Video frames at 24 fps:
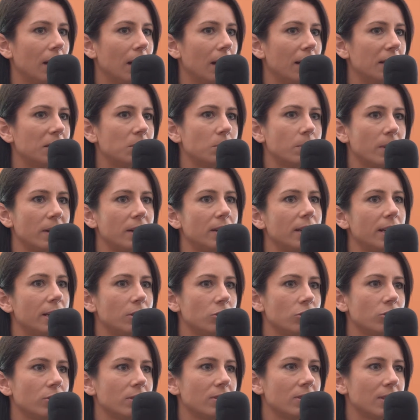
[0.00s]
it's been an
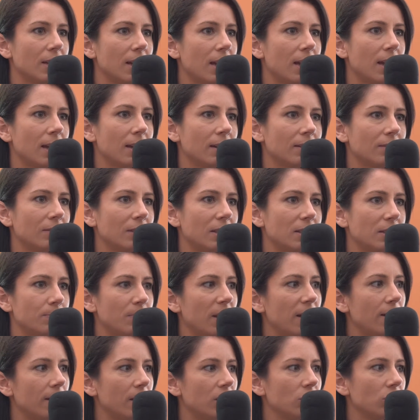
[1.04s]
interesting, it's
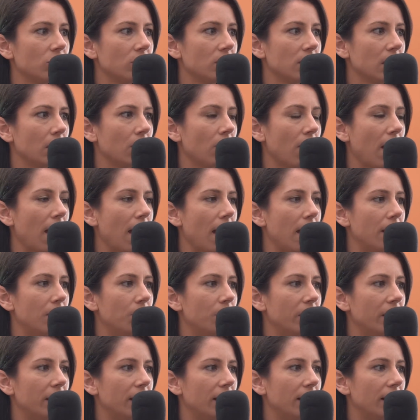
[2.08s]
been an interesting ride,
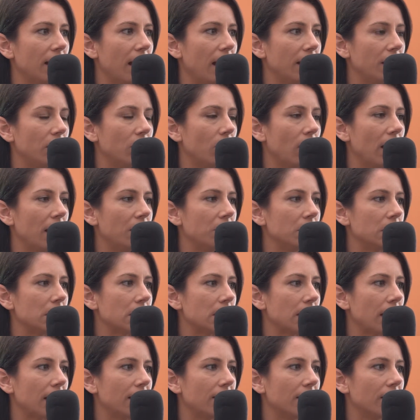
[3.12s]
but you know, I would
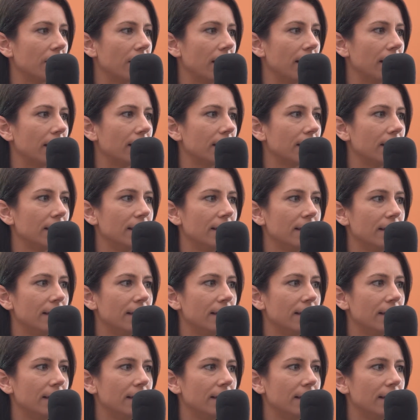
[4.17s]
say that like,